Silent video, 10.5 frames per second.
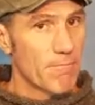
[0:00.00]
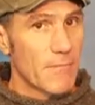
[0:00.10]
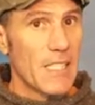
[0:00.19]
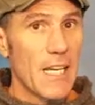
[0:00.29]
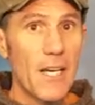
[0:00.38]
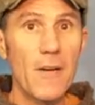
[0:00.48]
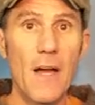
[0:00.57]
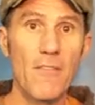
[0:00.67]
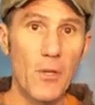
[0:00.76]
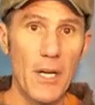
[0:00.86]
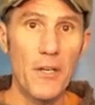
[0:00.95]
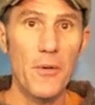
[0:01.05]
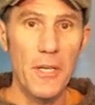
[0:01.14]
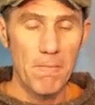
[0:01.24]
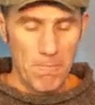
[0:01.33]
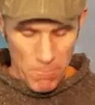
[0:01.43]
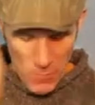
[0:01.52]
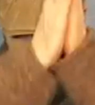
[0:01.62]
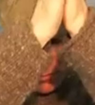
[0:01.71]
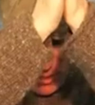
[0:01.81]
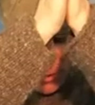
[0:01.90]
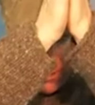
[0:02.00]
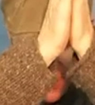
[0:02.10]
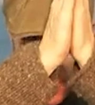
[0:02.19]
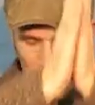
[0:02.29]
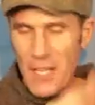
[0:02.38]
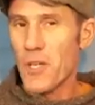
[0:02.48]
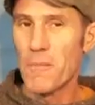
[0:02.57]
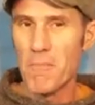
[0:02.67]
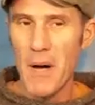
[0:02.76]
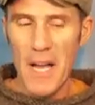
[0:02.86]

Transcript: take care. Have a great new year. Talk to you later. Thank you. Bye,